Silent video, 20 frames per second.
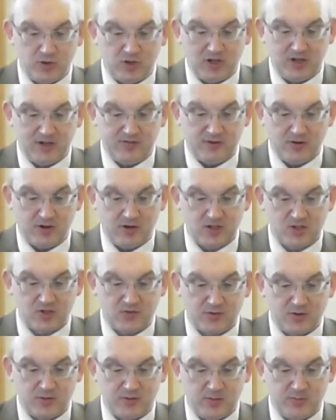deliver us
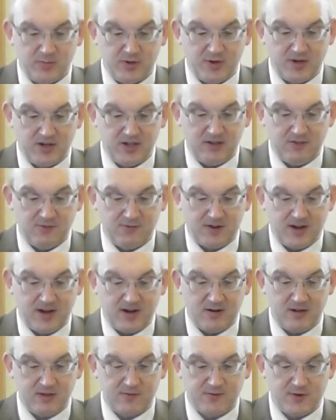from the burning
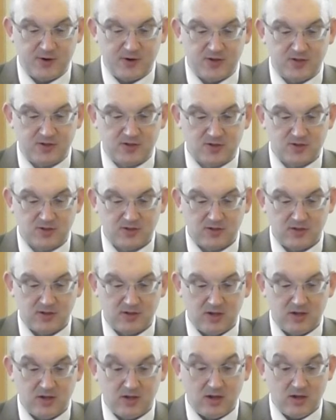fiery furnace,
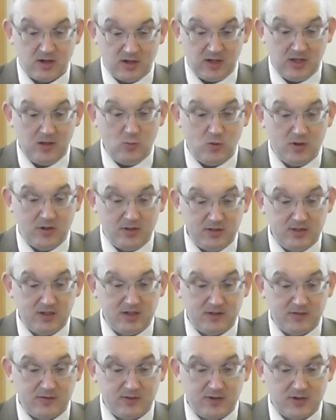and he will
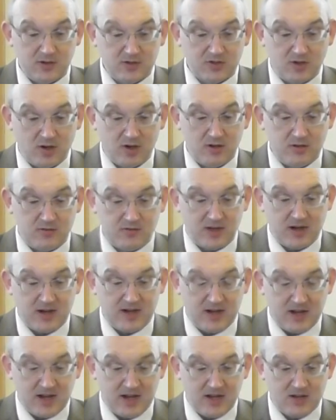deliver us out of thine
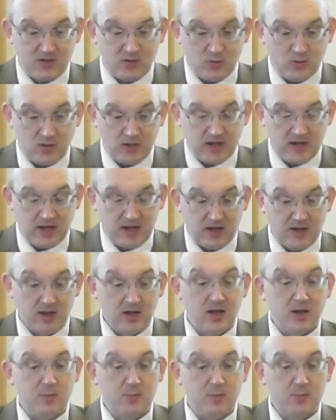hand, O king.